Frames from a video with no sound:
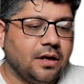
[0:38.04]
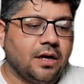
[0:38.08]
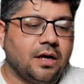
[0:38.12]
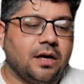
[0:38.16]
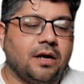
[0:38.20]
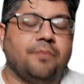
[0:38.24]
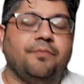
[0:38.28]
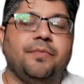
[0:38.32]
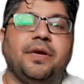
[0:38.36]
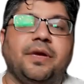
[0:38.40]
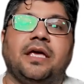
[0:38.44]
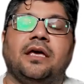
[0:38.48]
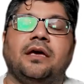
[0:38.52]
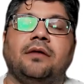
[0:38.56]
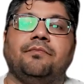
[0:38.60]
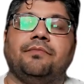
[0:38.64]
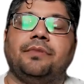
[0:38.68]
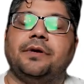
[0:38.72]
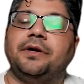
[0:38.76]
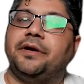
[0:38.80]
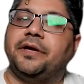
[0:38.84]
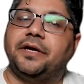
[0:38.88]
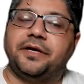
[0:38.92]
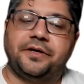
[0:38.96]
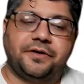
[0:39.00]
making
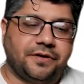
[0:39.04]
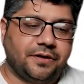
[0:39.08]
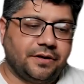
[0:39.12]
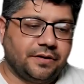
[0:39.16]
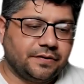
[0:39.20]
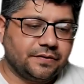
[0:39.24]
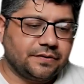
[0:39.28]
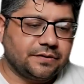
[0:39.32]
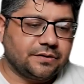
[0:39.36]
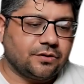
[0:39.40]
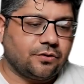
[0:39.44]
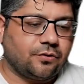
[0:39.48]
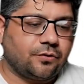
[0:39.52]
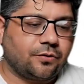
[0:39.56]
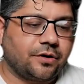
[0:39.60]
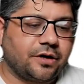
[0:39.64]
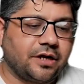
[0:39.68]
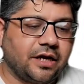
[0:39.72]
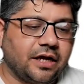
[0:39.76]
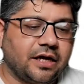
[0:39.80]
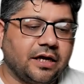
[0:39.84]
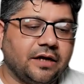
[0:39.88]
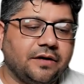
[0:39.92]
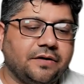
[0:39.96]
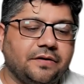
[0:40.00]
predictions or
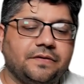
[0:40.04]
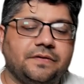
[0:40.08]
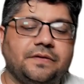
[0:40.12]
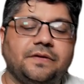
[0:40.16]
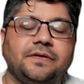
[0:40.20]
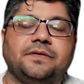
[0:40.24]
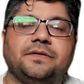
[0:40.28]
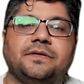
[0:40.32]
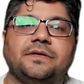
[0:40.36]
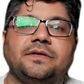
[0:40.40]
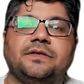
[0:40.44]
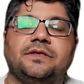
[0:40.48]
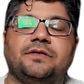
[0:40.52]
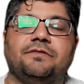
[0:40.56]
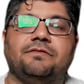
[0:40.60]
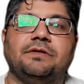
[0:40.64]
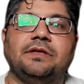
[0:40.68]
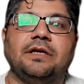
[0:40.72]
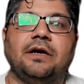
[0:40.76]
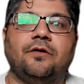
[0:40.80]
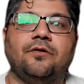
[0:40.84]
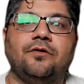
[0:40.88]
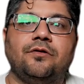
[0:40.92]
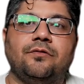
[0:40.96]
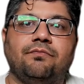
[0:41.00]
taking decisions
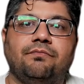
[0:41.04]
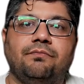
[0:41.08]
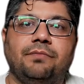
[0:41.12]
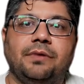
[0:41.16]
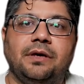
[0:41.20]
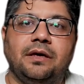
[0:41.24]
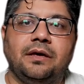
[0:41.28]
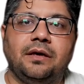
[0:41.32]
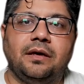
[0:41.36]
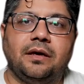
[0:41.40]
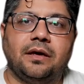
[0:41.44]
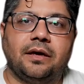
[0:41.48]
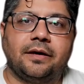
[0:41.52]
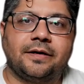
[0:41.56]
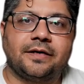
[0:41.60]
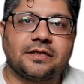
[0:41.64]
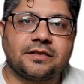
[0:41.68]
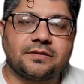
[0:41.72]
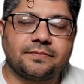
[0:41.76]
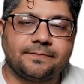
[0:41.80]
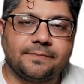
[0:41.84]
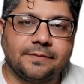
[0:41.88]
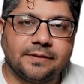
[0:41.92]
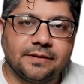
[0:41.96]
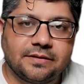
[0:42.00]
without being
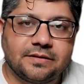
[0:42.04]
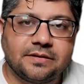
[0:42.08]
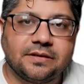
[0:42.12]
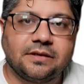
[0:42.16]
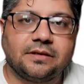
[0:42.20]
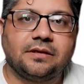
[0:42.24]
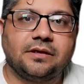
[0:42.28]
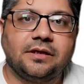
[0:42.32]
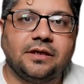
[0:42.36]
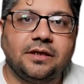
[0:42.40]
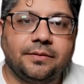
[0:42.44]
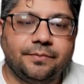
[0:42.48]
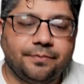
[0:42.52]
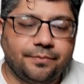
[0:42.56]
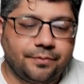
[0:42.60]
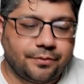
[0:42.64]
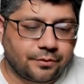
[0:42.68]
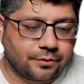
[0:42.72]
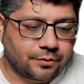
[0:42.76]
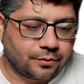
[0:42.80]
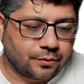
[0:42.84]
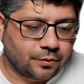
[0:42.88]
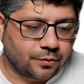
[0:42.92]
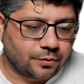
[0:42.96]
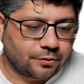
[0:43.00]
explicitly
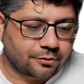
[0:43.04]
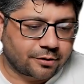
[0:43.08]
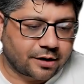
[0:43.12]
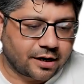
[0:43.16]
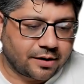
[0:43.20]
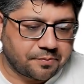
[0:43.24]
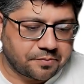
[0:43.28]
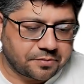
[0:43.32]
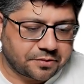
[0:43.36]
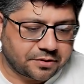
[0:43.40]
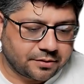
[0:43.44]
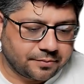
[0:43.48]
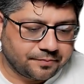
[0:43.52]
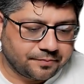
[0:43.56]
programmed.